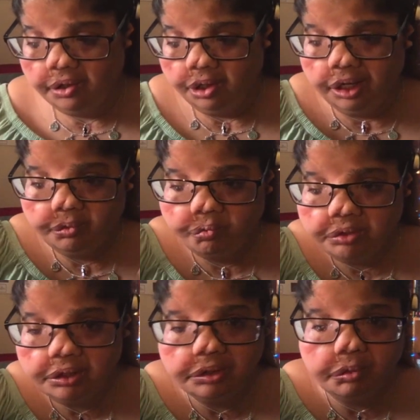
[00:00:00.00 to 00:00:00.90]
like,
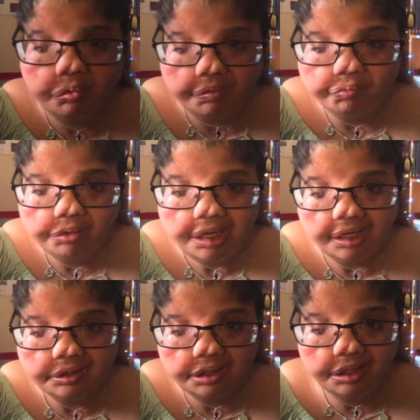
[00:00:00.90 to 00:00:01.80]
really
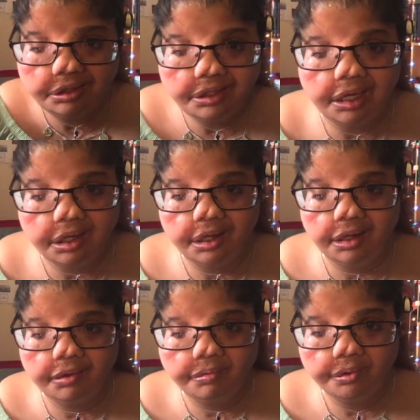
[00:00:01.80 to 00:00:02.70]
reflect instead of,